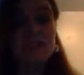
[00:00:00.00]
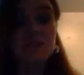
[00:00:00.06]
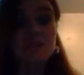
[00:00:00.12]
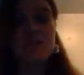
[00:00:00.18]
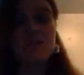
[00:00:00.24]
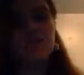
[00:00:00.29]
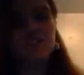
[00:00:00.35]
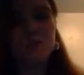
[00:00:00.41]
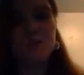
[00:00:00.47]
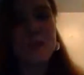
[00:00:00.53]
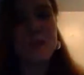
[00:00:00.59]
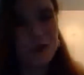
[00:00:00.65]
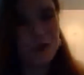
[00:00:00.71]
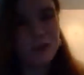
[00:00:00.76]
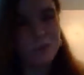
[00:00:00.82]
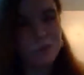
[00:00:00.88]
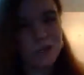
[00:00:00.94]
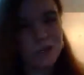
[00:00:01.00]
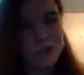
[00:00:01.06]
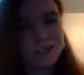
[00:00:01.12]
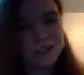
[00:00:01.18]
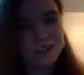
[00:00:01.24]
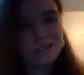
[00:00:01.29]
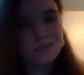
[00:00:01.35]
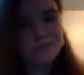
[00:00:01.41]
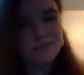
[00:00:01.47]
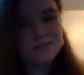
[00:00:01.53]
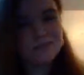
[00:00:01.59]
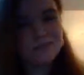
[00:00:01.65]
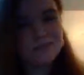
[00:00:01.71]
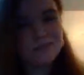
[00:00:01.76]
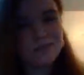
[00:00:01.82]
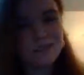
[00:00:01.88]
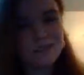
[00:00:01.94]
which is going to be the hard part.
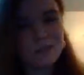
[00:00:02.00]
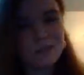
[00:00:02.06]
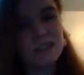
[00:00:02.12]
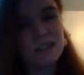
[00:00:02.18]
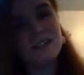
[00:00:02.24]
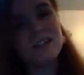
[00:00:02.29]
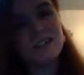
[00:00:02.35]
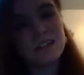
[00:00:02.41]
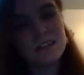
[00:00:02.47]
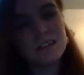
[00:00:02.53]
It